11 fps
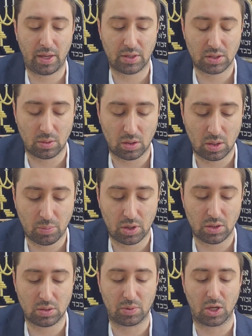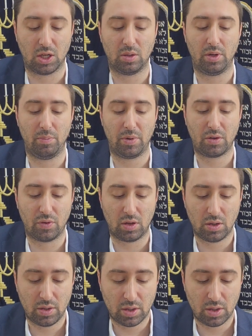He has to put his begadim in a mikvah.